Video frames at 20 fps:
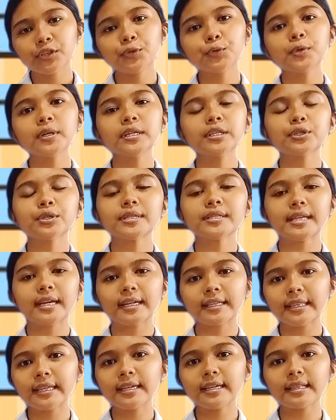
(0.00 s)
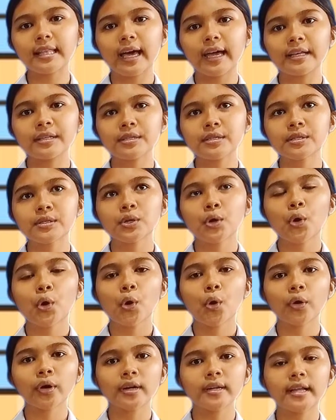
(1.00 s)
two intersecting lines,
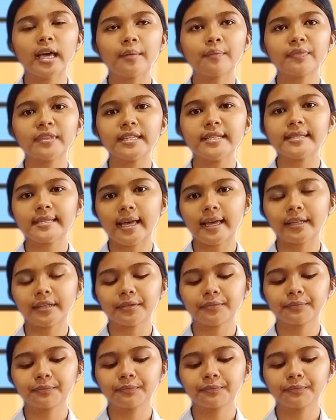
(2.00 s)
or an empty set.